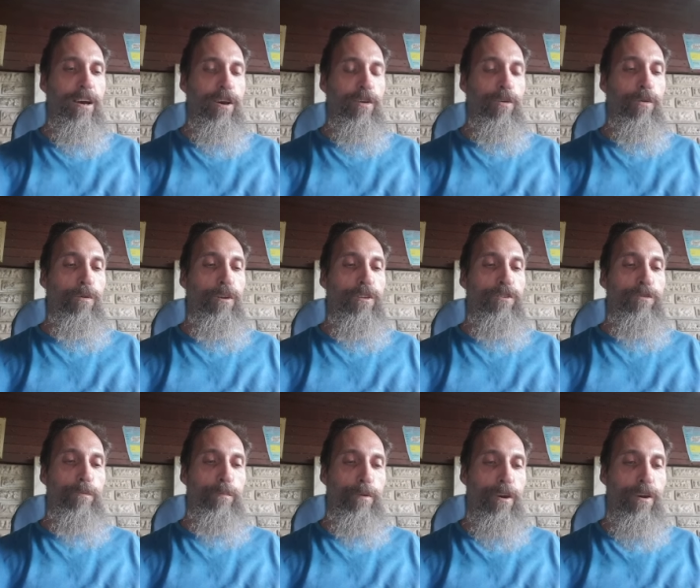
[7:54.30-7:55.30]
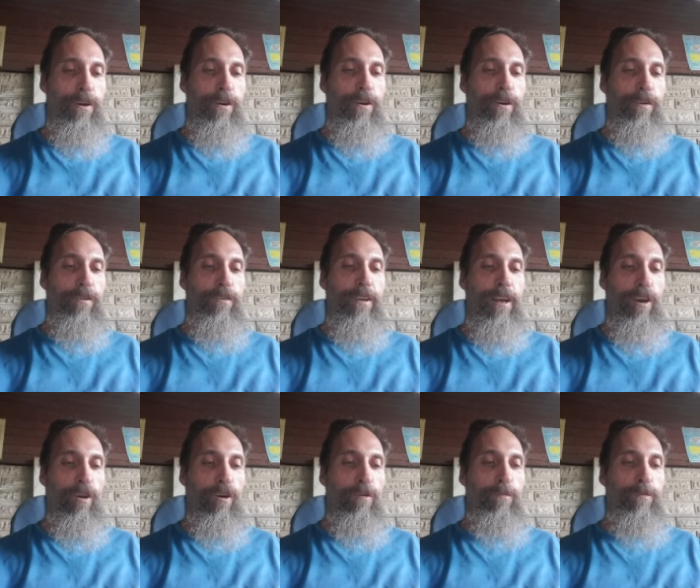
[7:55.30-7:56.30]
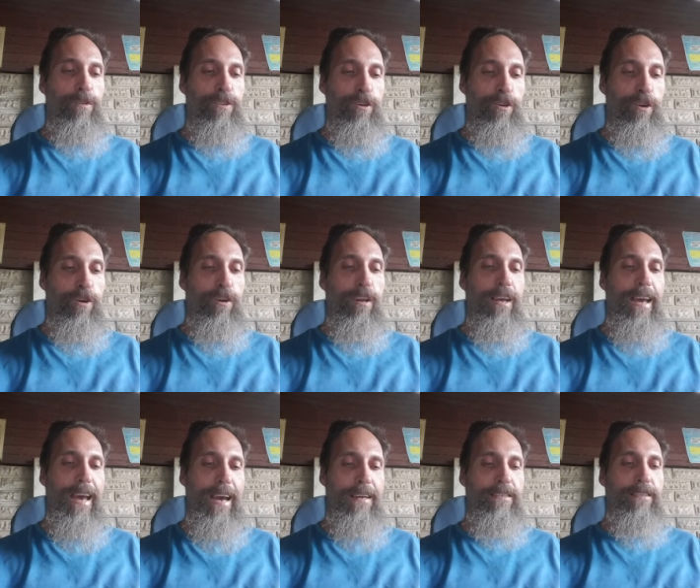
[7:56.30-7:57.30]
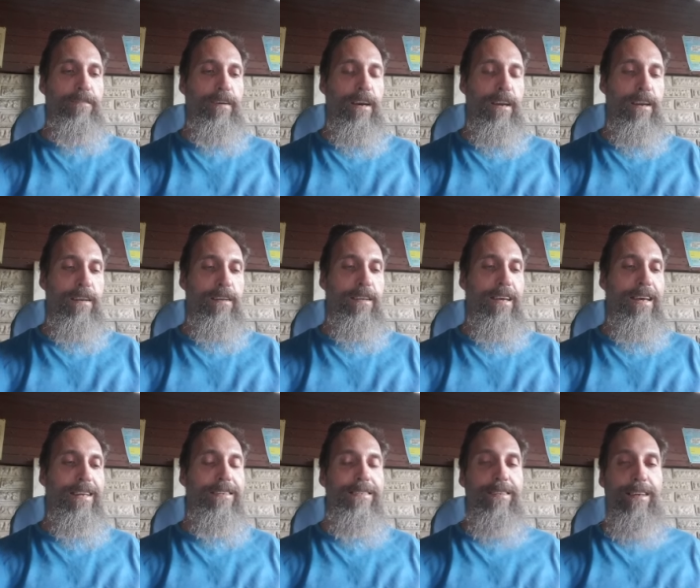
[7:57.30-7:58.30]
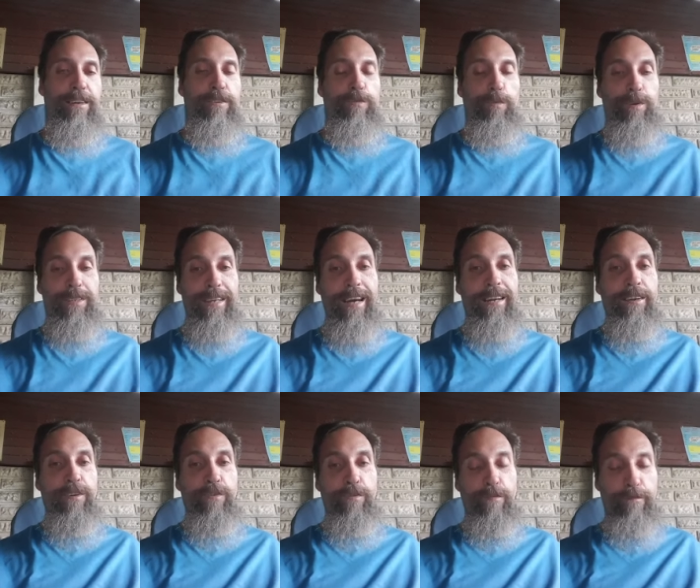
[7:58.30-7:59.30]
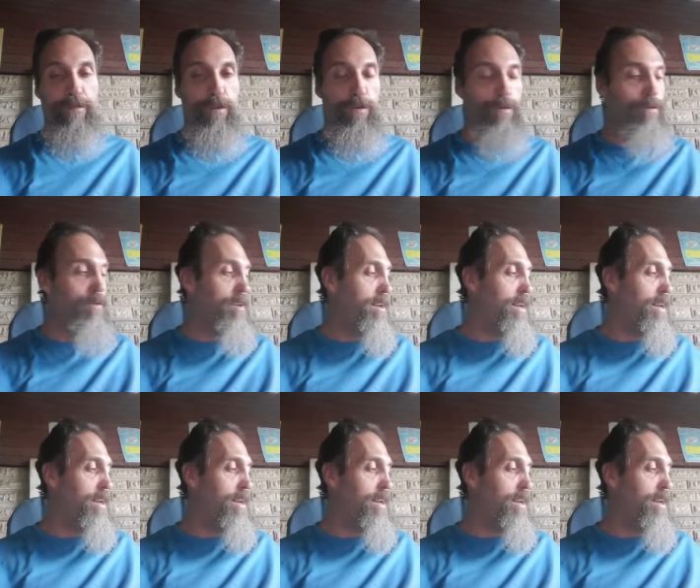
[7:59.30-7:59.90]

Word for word: According to protocol, the alarm was not activated. The incident was under review